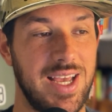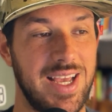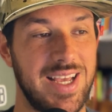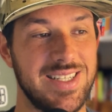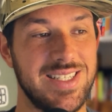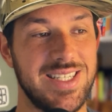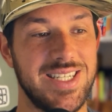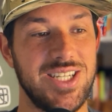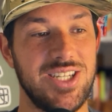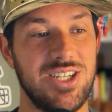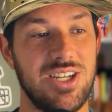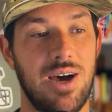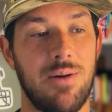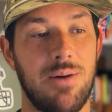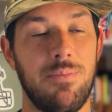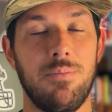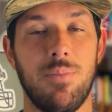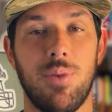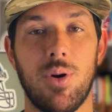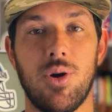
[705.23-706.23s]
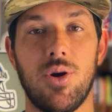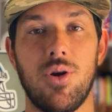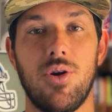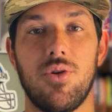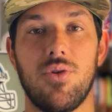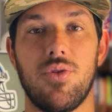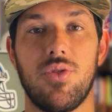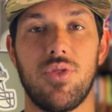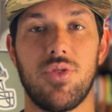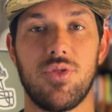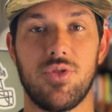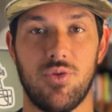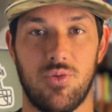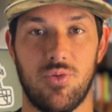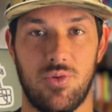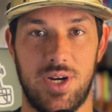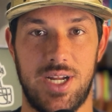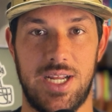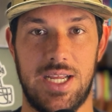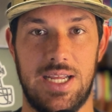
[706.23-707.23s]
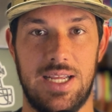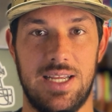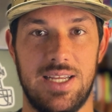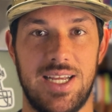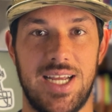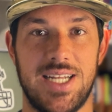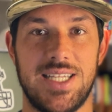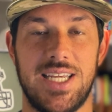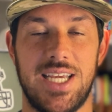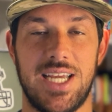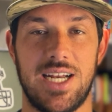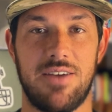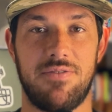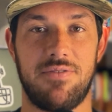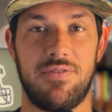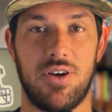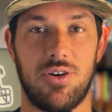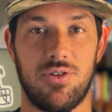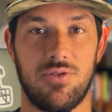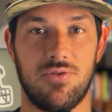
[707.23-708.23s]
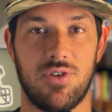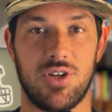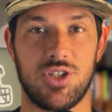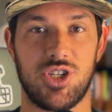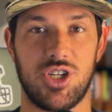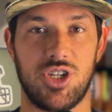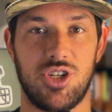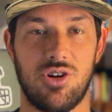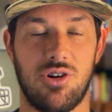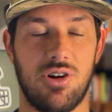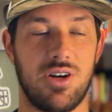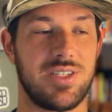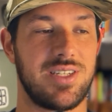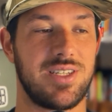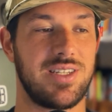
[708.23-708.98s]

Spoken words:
is number 3 in the NFL in rushing yards,